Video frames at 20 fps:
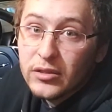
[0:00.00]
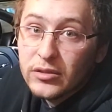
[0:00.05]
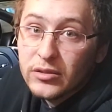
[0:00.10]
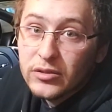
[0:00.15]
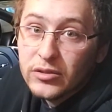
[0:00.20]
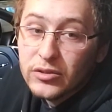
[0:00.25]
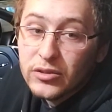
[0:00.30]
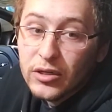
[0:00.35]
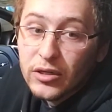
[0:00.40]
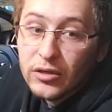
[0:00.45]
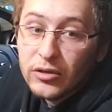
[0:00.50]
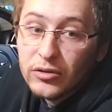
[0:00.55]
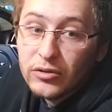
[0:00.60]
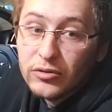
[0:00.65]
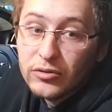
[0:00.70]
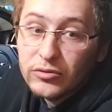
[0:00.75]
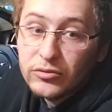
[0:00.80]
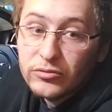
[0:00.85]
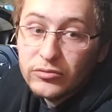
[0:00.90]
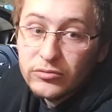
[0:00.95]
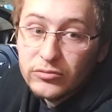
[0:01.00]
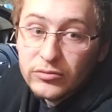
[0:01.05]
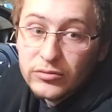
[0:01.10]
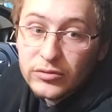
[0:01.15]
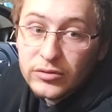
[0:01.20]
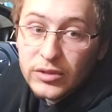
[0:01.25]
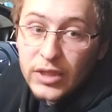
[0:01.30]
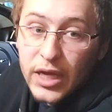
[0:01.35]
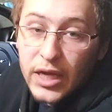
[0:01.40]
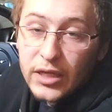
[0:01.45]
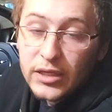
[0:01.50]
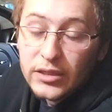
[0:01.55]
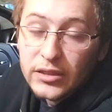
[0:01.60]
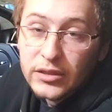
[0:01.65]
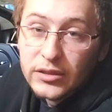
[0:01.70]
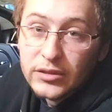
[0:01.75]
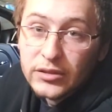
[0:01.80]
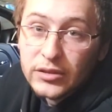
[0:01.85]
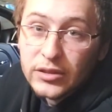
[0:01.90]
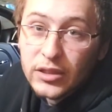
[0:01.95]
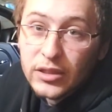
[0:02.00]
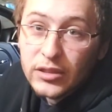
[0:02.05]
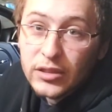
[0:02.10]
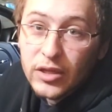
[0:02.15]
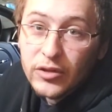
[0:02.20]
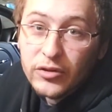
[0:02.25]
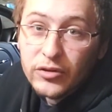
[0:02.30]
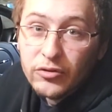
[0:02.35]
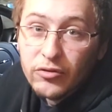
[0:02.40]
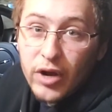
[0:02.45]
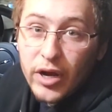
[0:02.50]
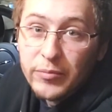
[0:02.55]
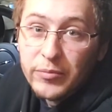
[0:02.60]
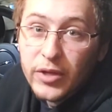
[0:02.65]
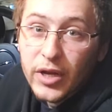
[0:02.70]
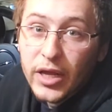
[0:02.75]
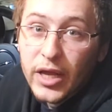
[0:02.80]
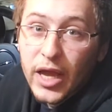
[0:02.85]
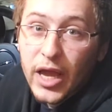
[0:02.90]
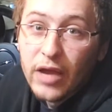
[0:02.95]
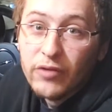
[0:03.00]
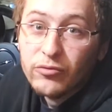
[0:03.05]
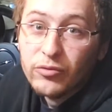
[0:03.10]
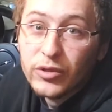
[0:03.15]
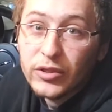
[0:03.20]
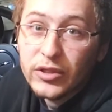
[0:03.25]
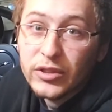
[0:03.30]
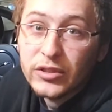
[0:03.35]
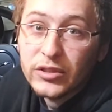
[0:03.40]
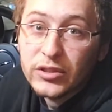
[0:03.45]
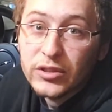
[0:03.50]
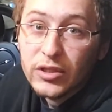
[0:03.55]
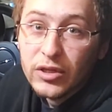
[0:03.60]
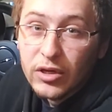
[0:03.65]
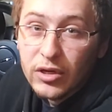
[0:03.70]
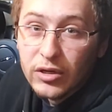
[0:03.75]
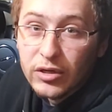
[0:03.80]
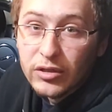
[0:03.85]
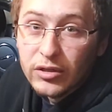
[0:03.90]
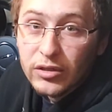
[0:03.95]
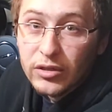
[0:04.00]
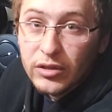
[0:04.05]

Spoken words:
so that is another gripe that I have with this car.